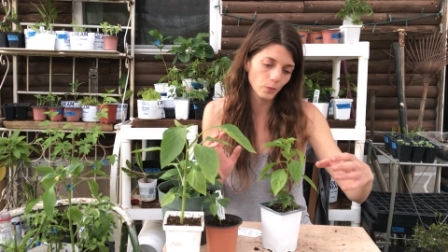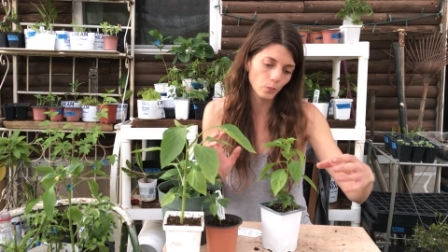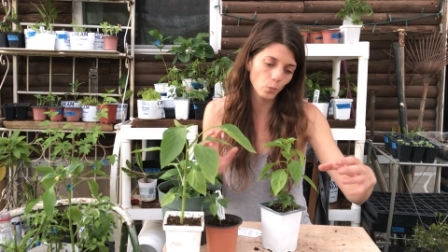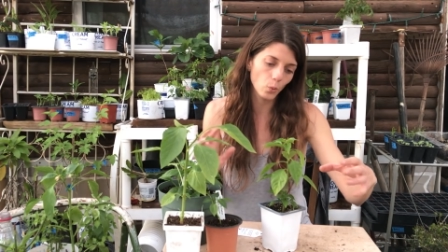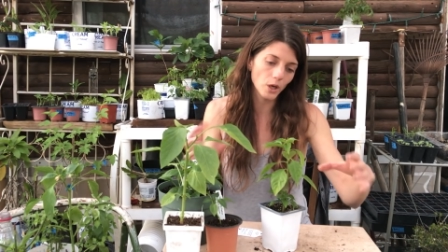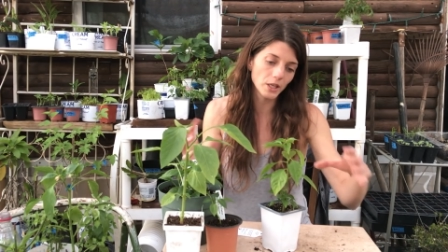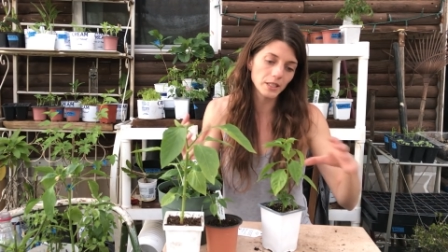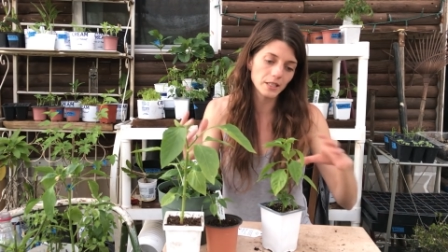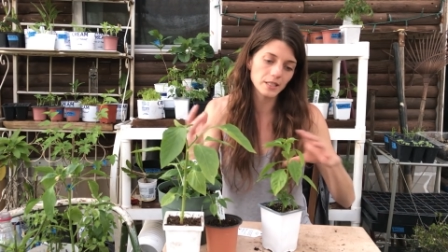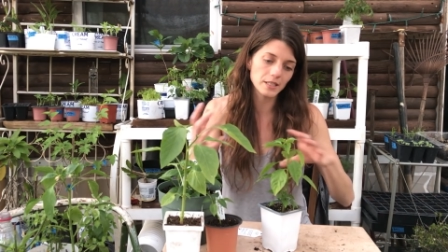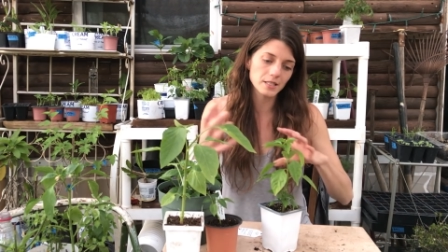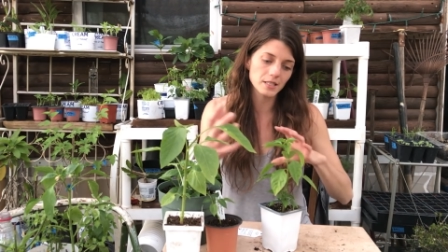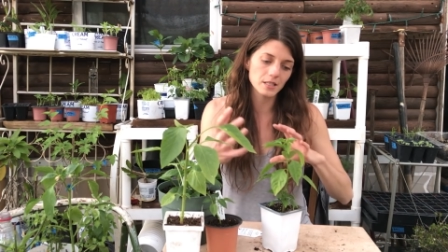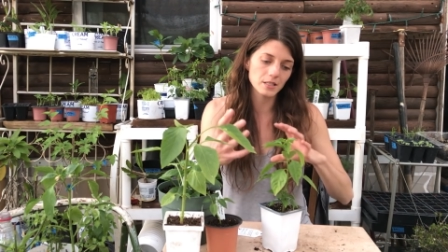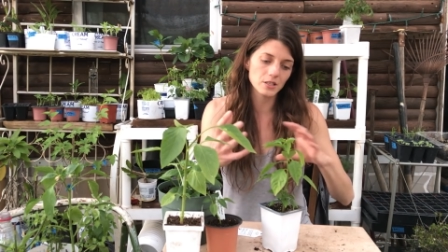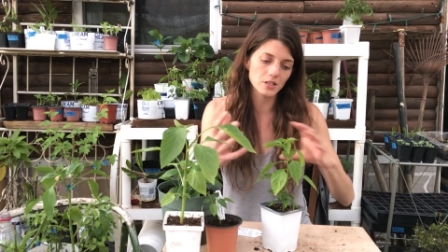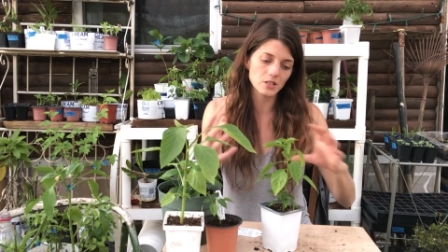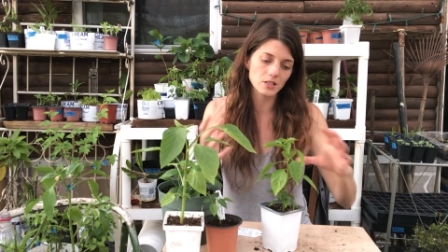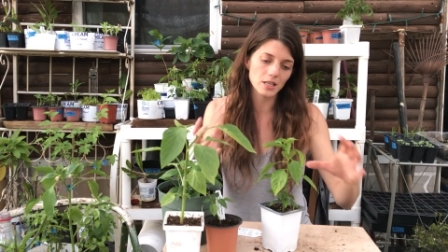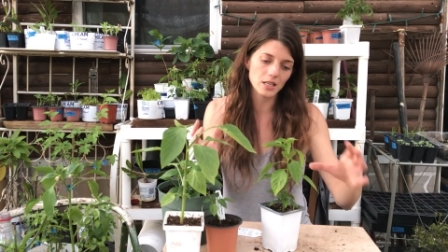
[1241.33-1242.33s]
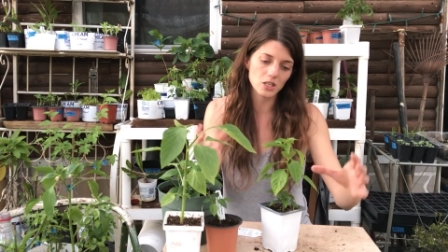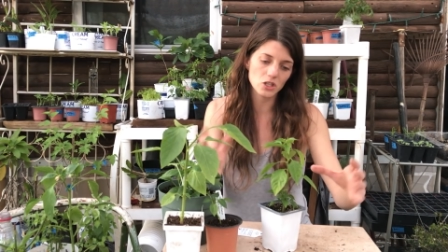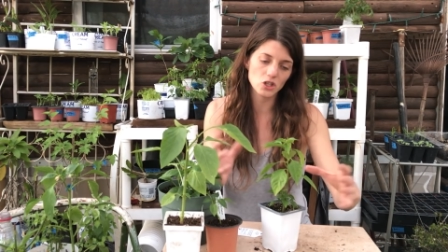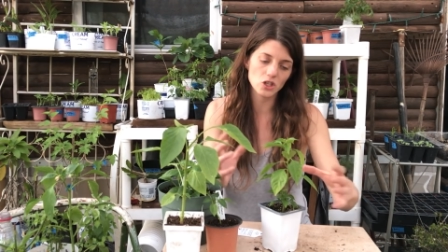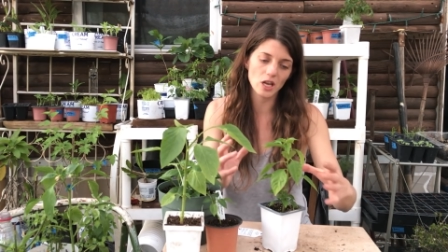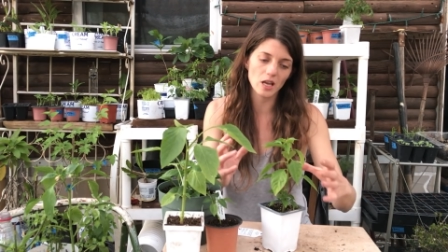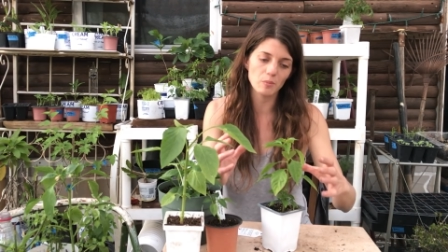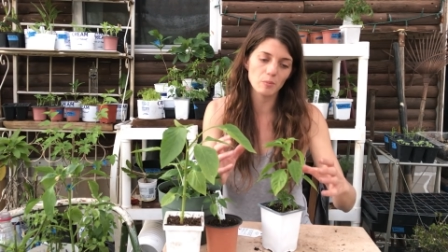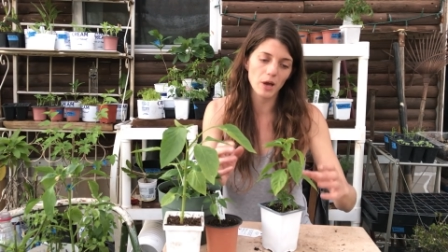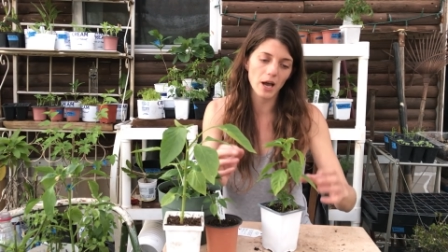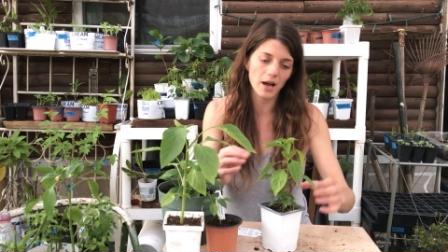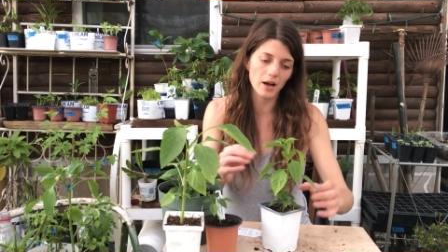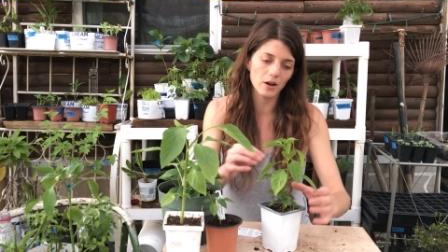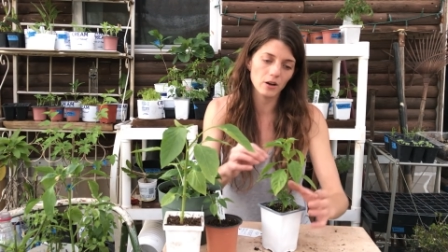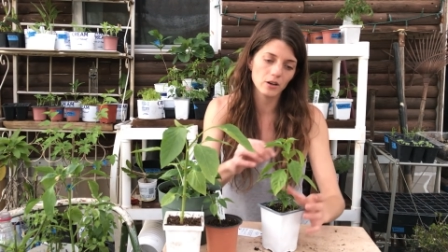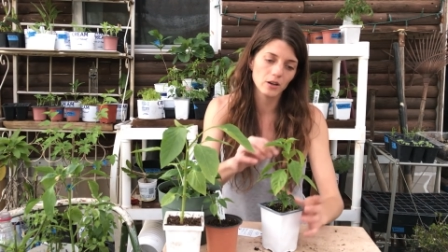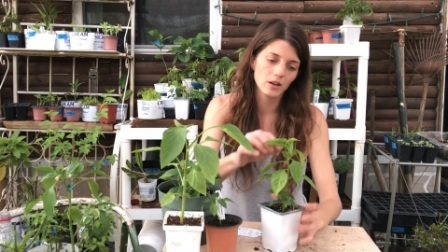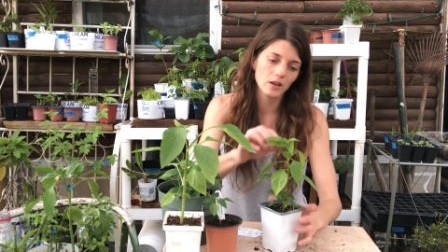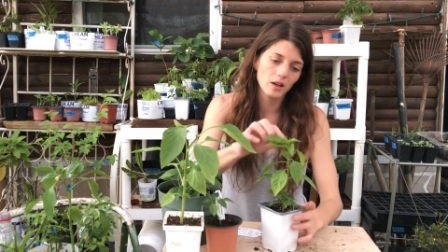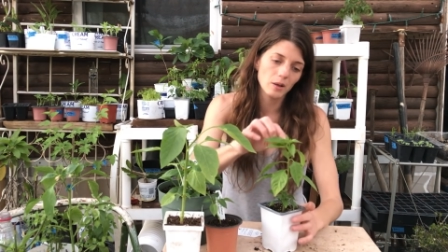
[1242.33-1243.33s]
wanted it to just like shape out,